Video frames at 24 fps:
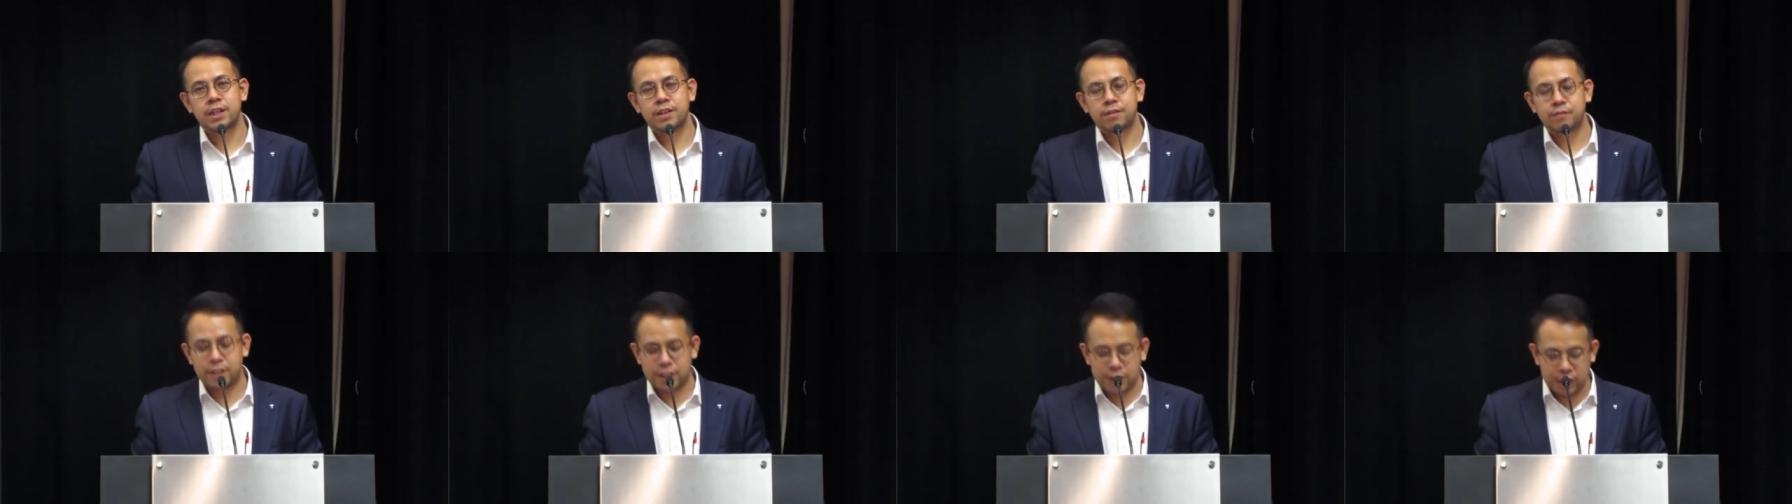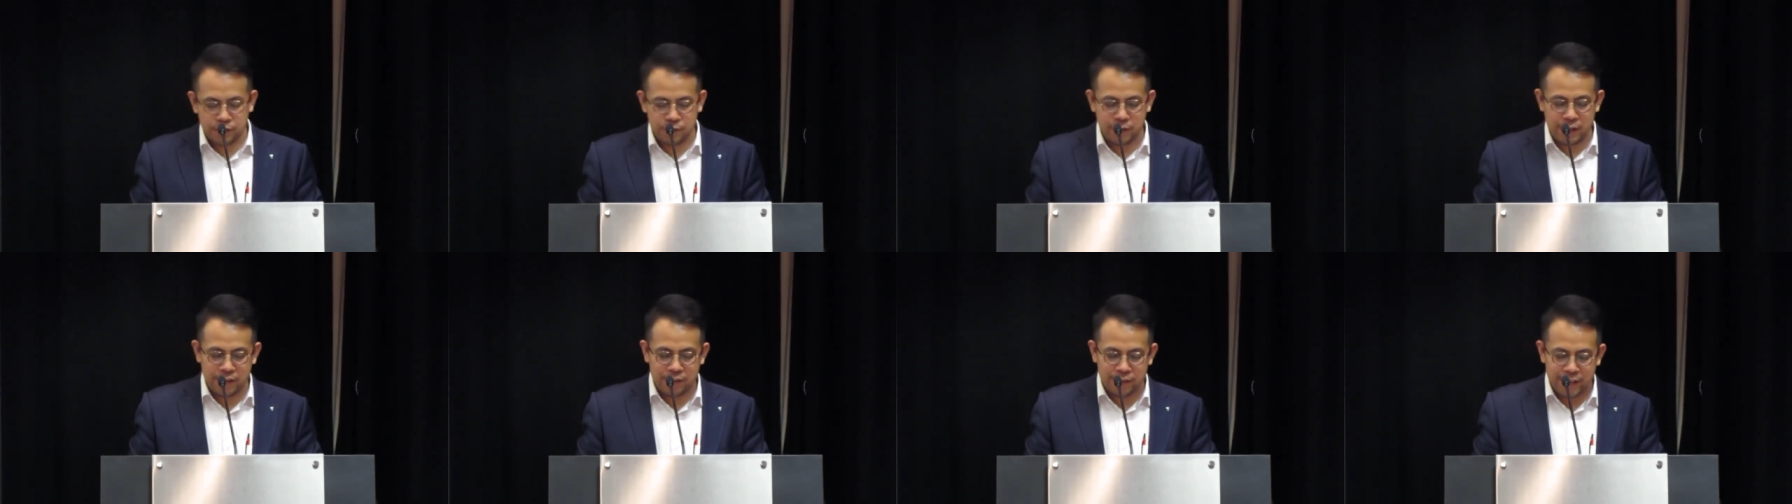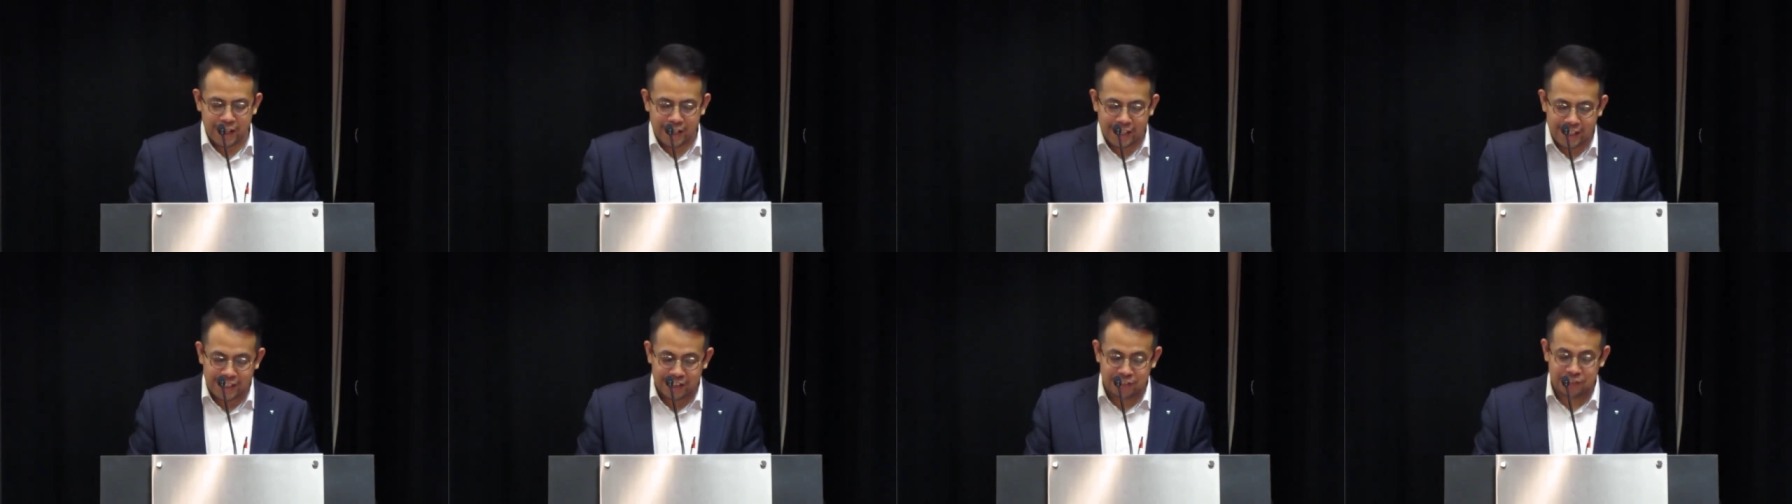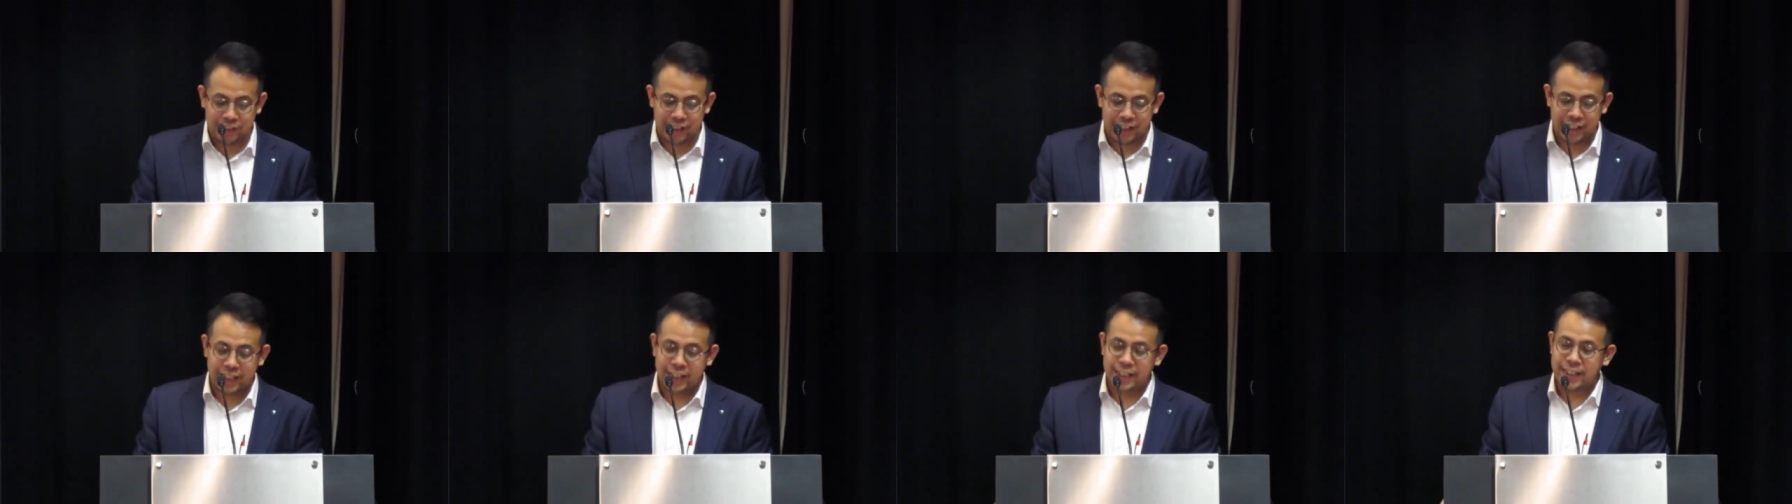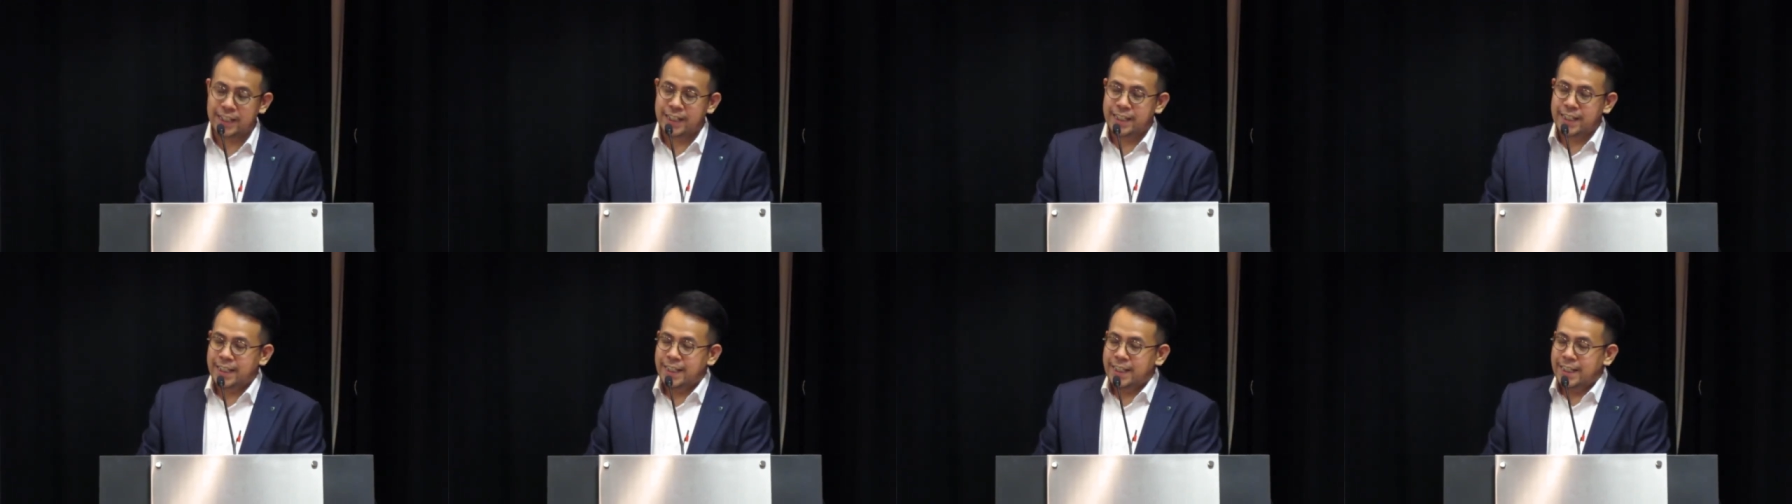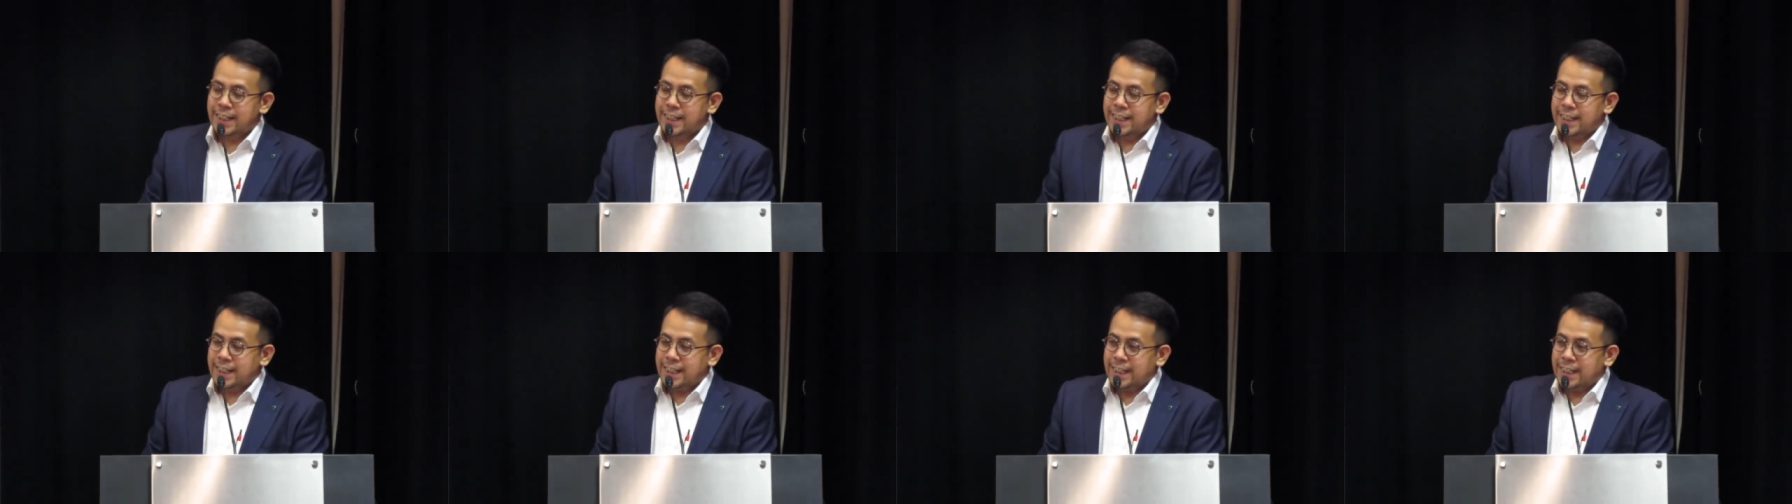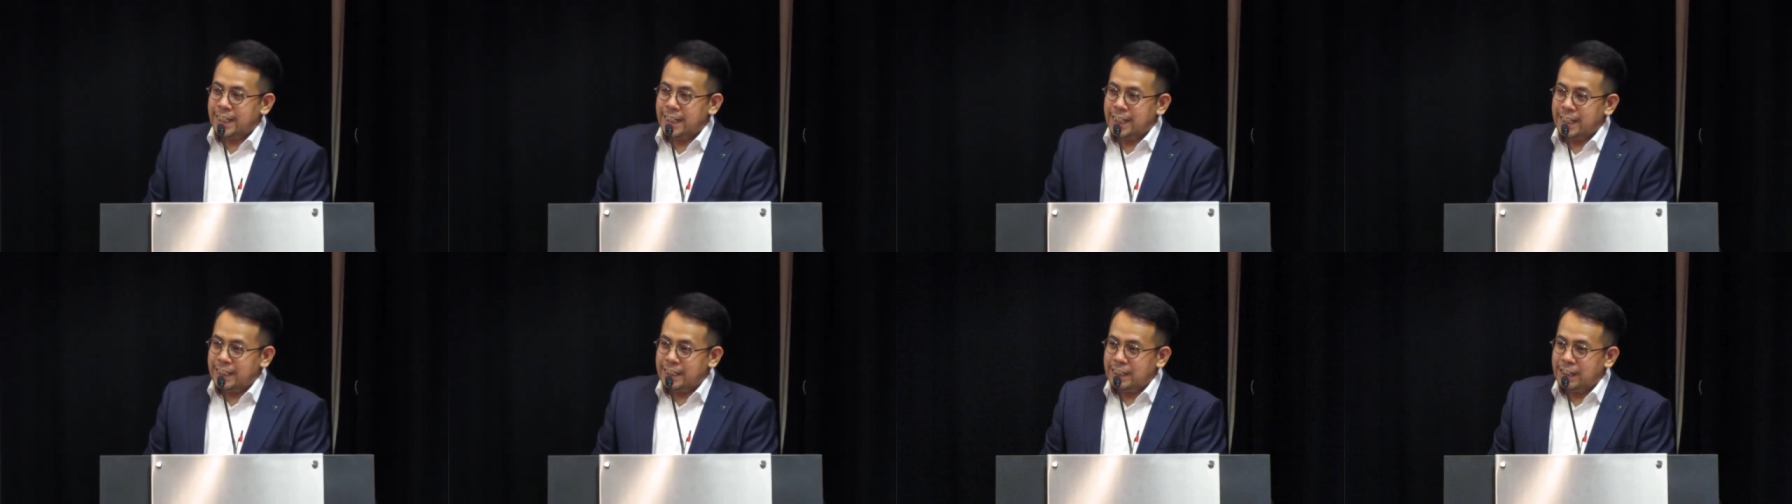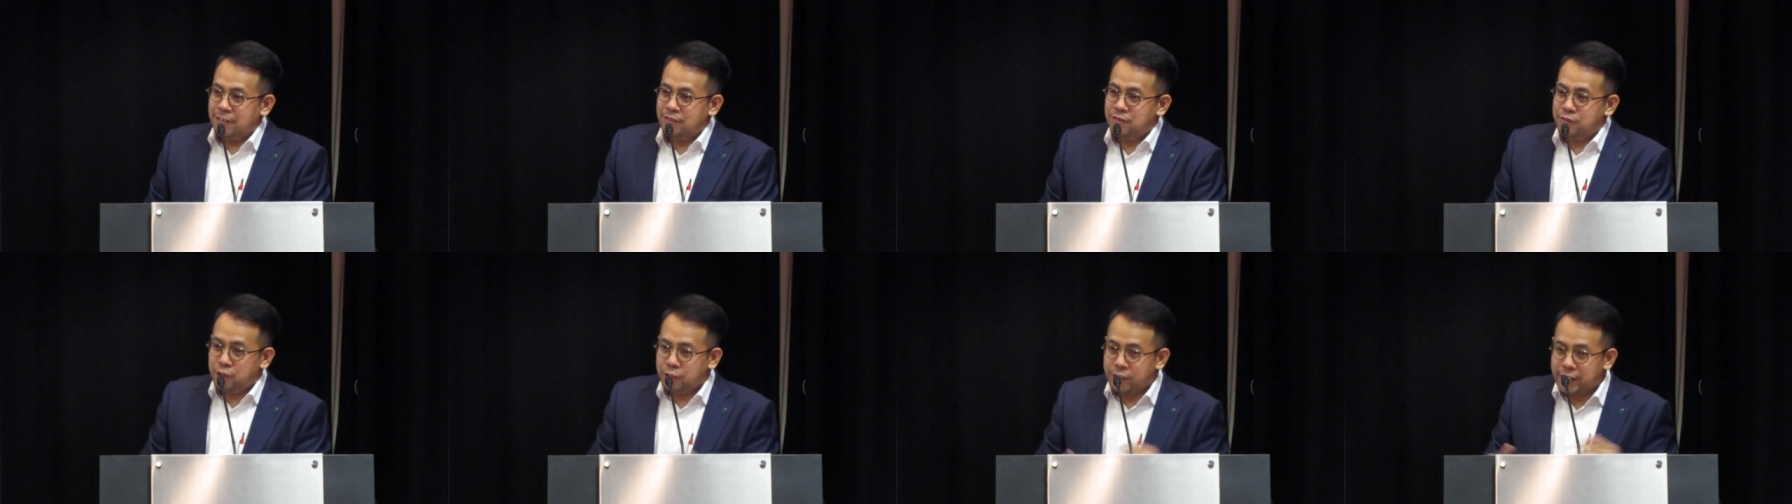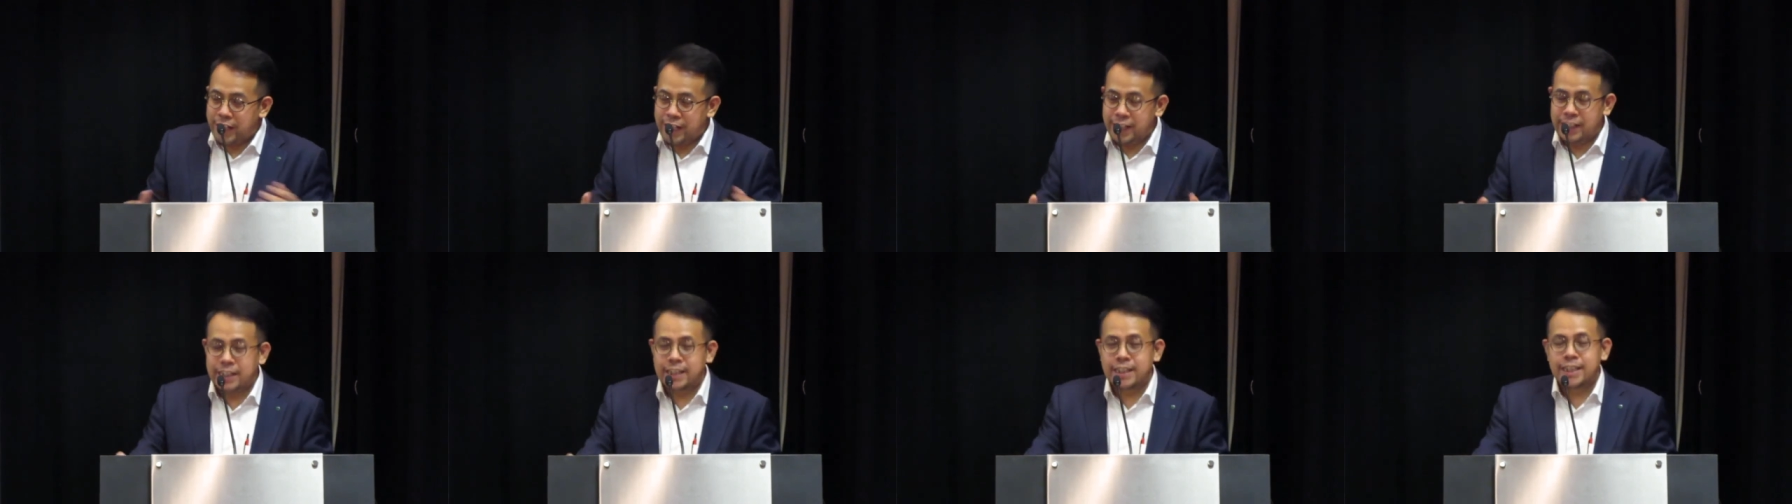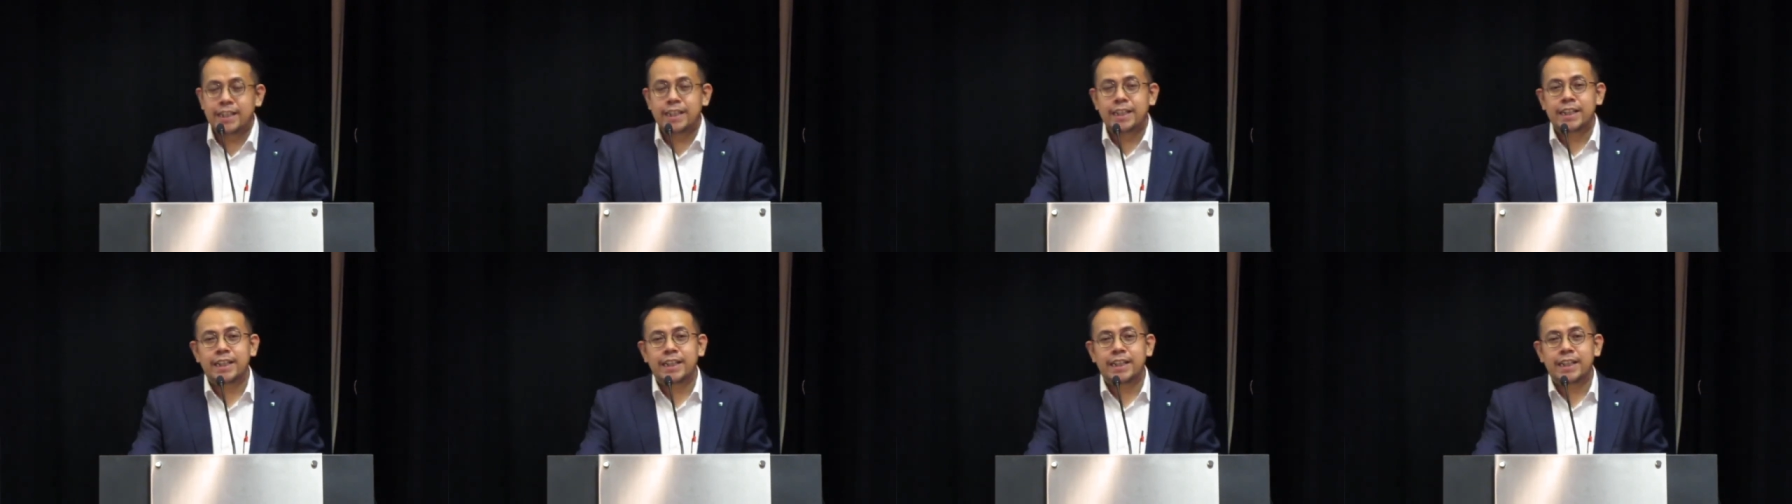Which is why we are here today. And for that,